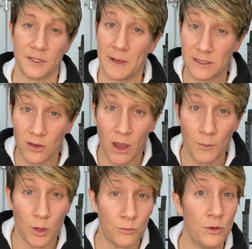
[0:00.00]
Spend time
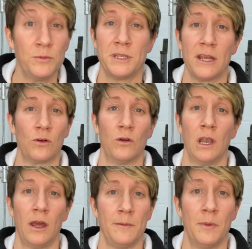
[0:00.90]
on a broomstick or a
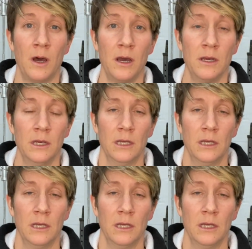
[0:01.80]
light bar.